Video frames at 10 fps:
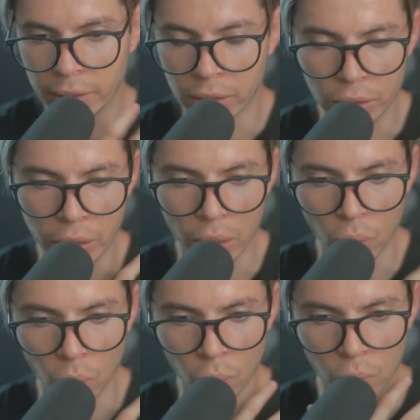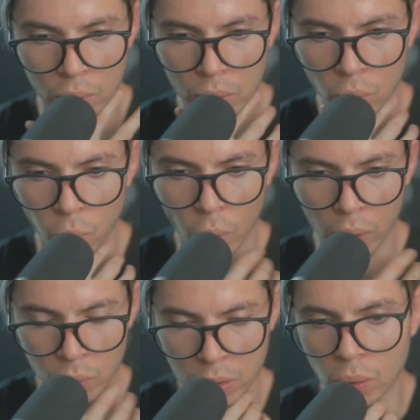didn't know
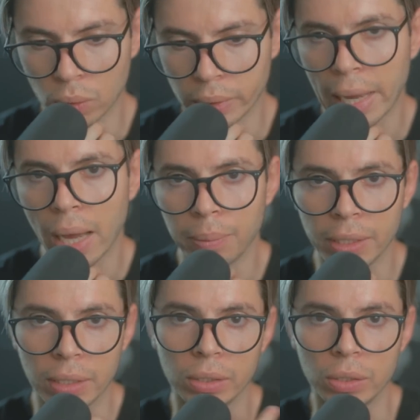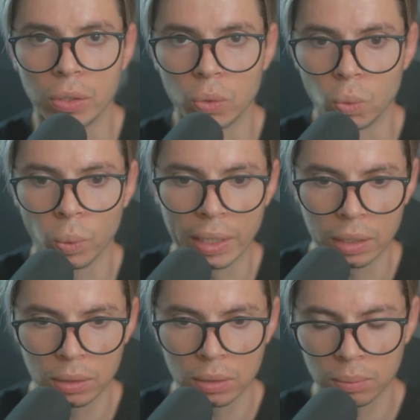what was going to happen in another
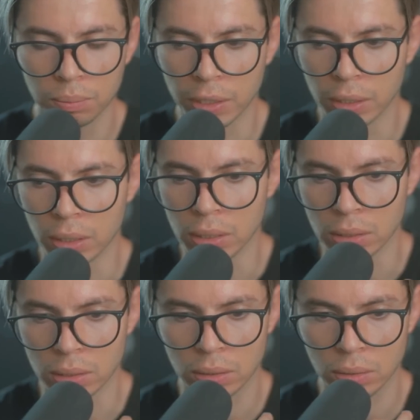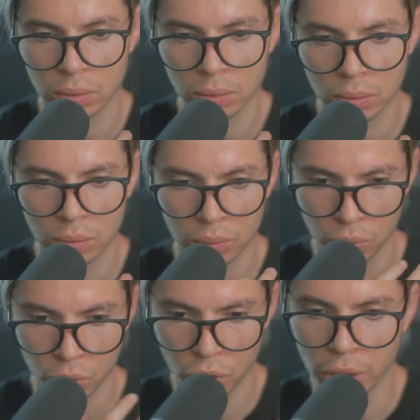week, because
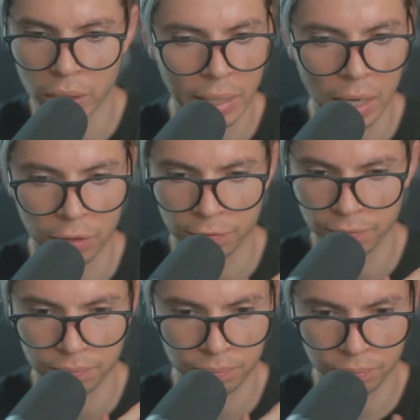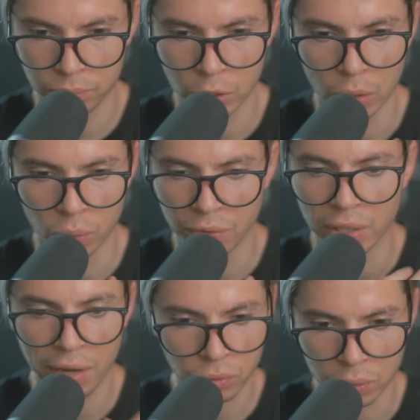shit got, you know,
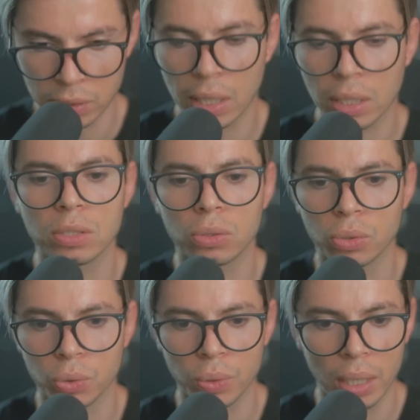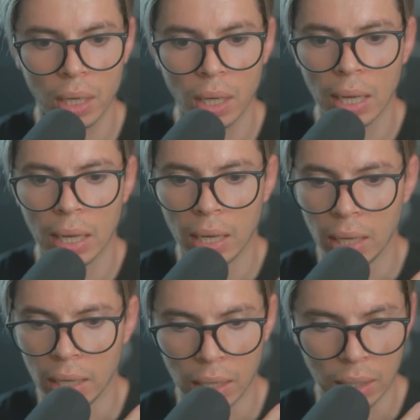even after the second surgery,
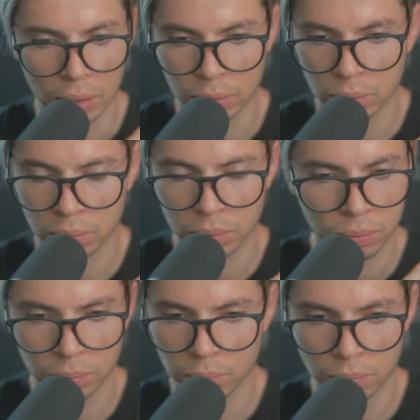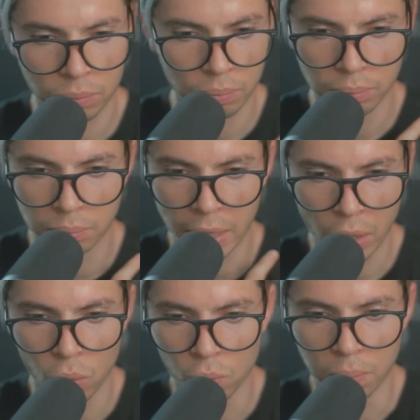my
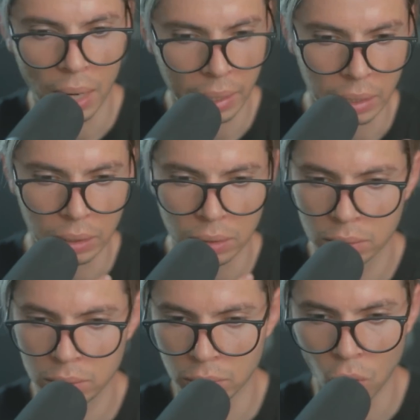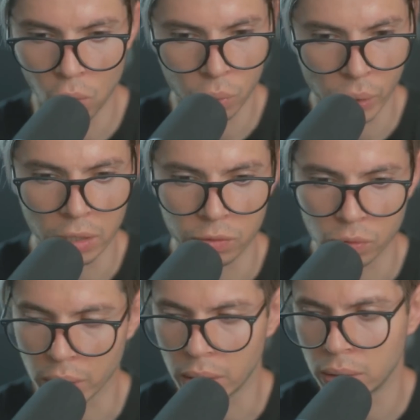whole body, the whole
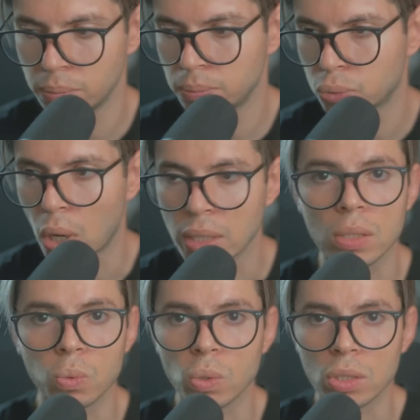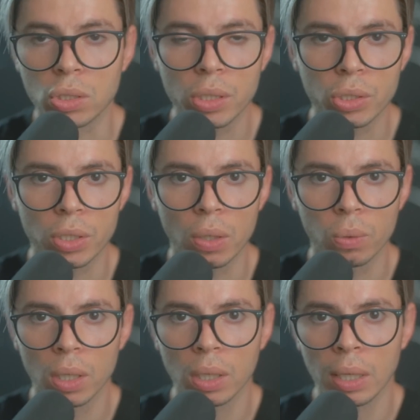recovery process was a shit
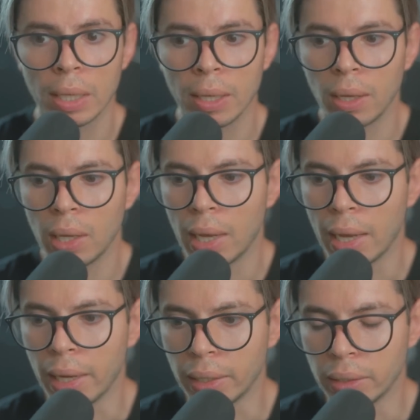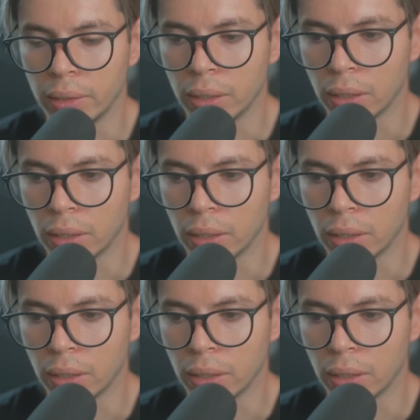show. And